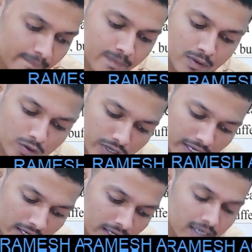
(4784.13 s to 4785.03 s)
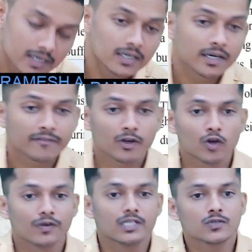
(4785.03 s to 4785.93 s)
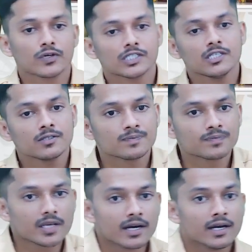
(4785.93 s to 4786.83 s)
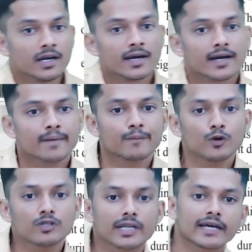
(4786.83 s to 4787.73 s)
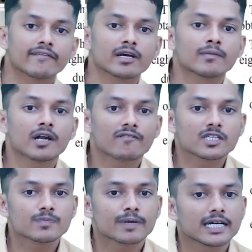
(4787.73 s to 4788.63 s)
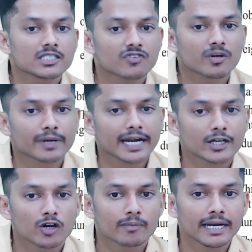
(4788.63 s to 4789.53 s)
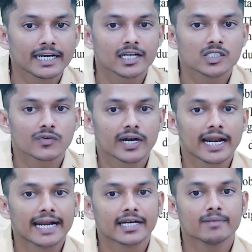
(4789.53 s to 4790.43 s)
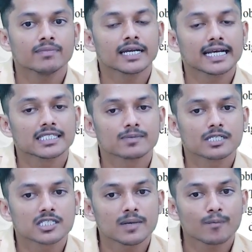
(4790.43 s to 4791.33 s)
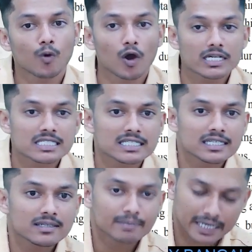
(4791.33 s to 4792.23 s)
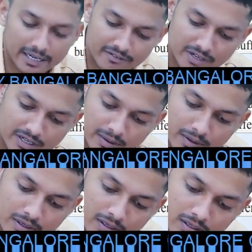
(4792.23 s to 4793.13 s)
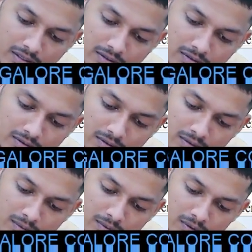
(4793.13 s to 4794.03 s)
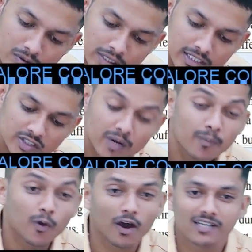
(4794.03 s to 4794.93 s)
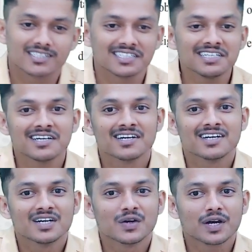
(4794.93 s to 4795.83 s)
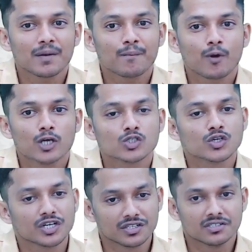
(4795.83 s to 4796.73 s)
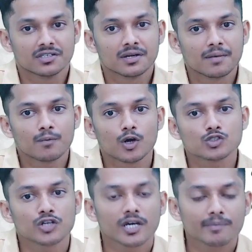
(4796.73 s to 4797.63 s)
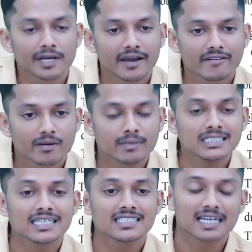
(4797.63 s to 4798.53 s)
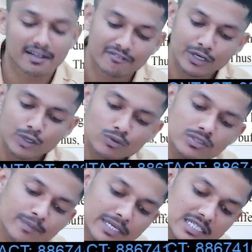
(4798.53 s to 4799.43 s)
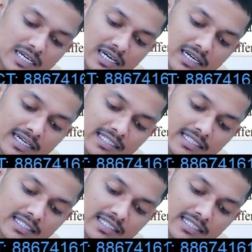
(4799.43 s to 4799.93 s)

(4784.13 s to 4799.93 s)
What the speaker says: okay, we'll go with this question. Yeah. Compute the requirement of a spares for breakdown maintenance for an item that exhibits a poison behavior. Okay, it's not a poison, okay, poisonian behavior means it is a, we use basically it is a